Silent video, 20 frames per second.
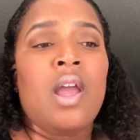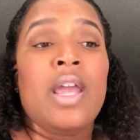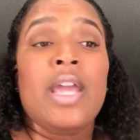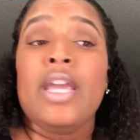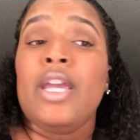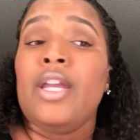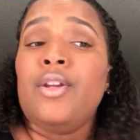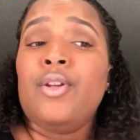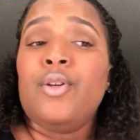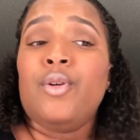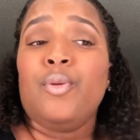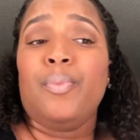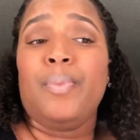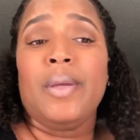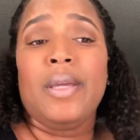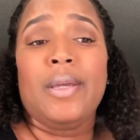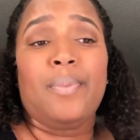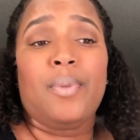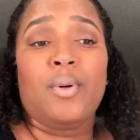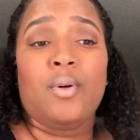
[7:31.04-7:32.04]
He knew
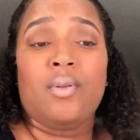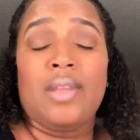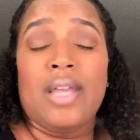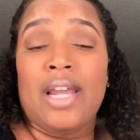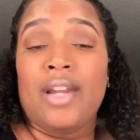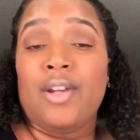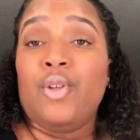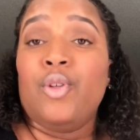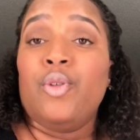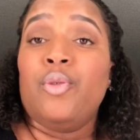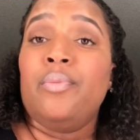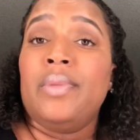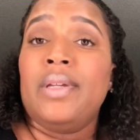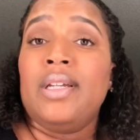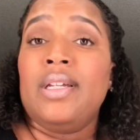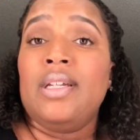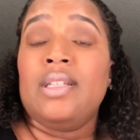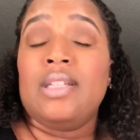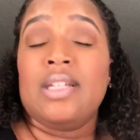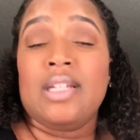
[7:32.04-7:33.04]
people that knew
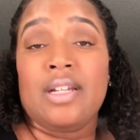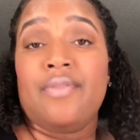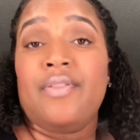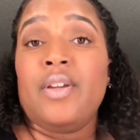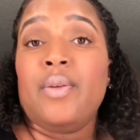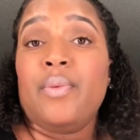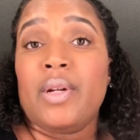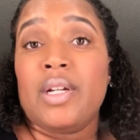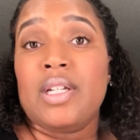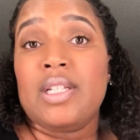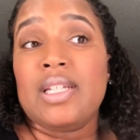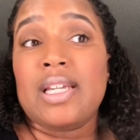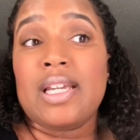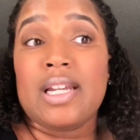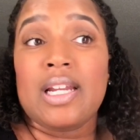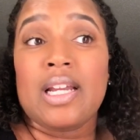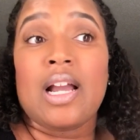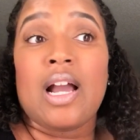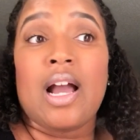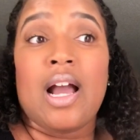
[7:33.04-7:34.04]
me, that if he wanted to
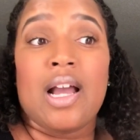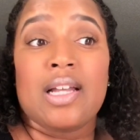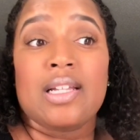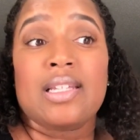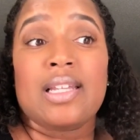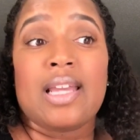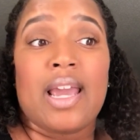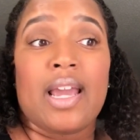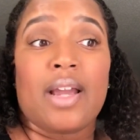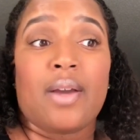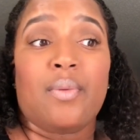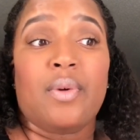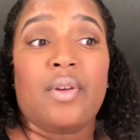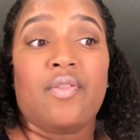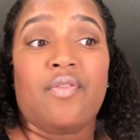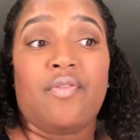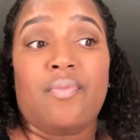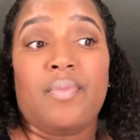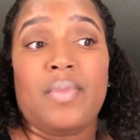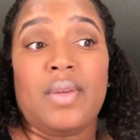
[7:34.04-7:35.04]
get in contact
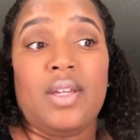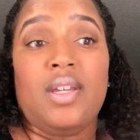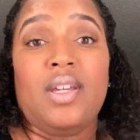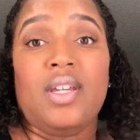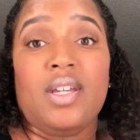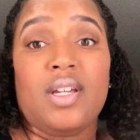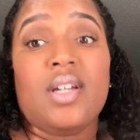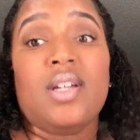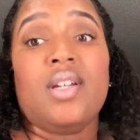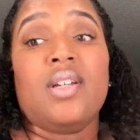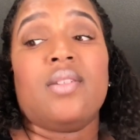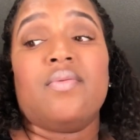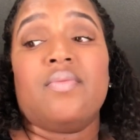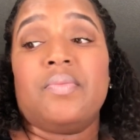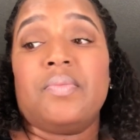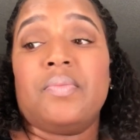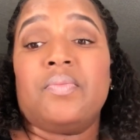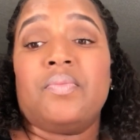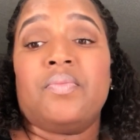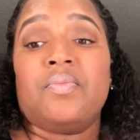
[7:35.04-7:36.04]
with me, he could.
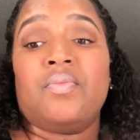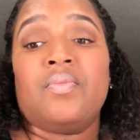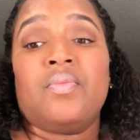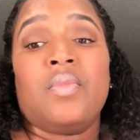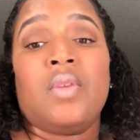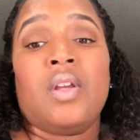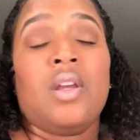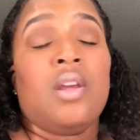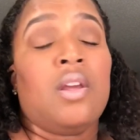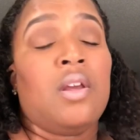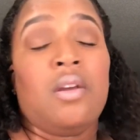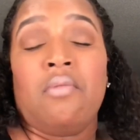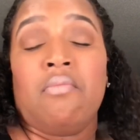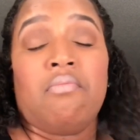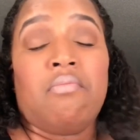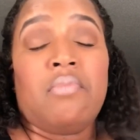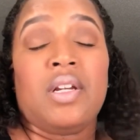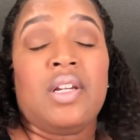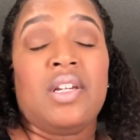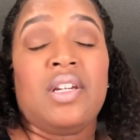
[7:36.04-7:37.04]

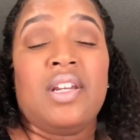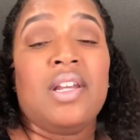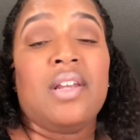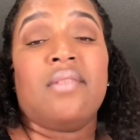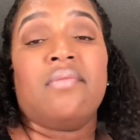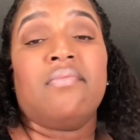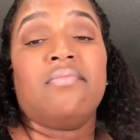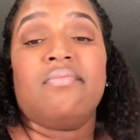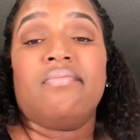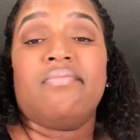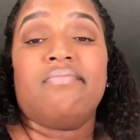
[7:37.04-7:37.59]
But he didn't.